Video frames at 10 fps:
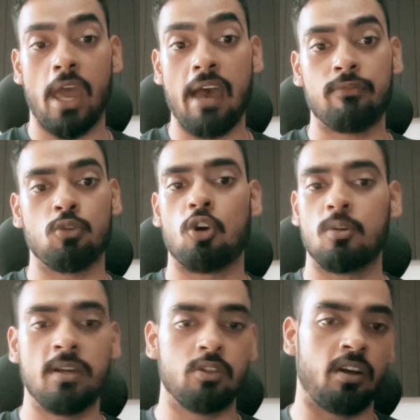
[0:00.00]
have to
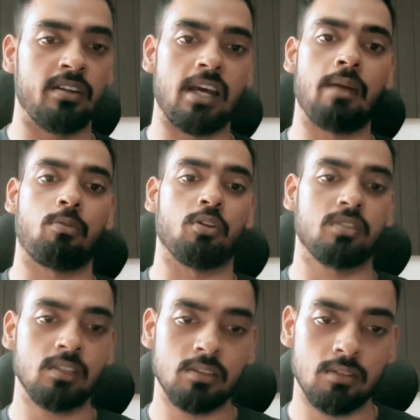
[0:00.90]
automate your entire
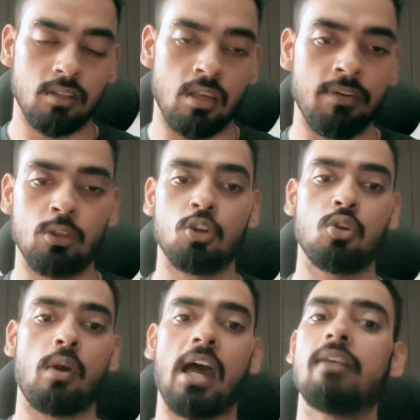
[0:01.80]
process, even though
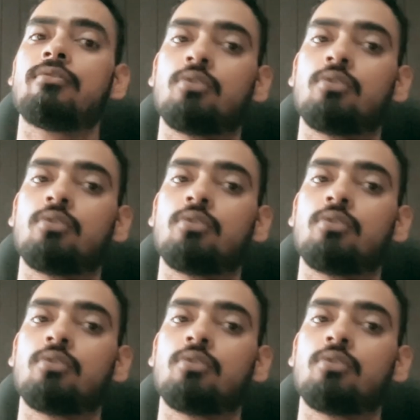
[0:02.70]
you have